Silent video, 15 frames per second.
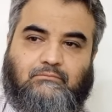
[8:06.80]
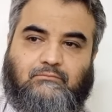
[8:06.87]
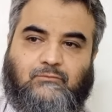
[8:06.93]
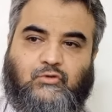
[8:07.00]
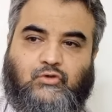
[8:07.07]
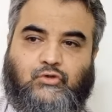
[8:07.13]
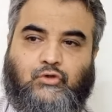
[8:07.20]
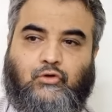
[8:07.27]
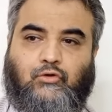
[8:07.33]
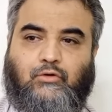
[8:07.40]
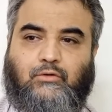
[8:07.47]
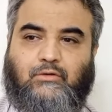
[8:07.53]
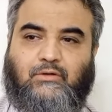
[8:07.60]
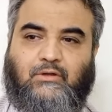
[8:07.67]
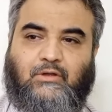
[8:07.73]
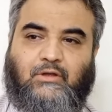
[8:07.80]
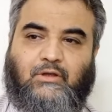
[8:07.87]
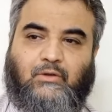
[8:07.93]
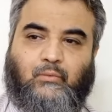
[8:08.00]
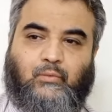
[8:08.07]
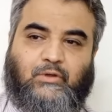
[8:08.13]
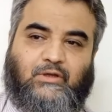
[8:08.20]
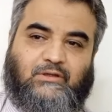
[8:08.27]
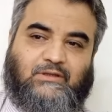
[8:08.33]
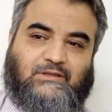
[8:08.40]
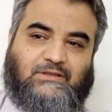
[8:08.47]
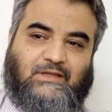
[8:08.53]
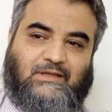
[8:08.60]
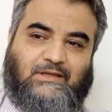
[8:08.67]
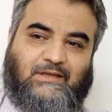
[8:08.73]
to show where the
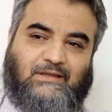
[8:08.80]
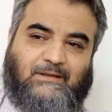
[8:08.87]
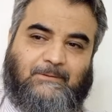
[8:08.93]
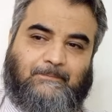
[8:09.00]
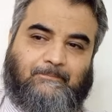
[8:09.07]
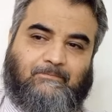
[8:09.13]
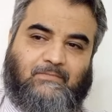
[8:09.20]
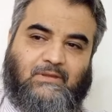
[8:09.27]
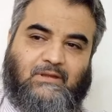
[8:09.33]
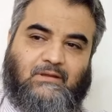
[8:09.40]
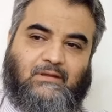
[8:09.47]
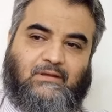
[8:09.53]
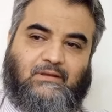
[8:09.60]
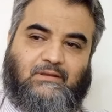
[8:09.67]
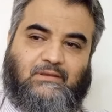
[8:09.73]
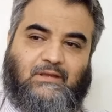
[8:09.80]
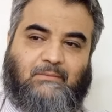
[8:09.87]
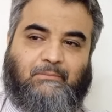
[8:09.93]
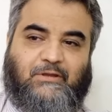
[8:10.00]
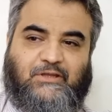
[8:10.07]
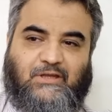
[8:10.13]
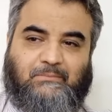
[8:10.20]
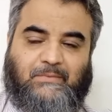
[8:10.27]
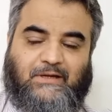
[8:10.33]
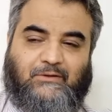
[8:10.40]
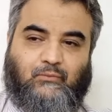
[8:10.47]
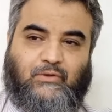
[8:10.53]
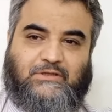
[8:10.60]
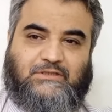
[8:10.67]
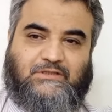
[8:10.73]
thinning, the
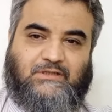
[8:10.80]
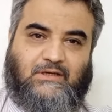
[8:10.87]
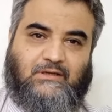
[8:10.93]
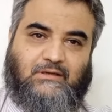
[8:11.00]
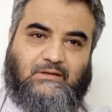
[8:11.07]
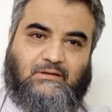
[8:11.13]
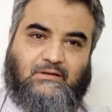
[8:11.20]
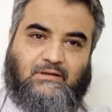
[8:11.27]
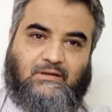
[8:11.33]
measurement was done.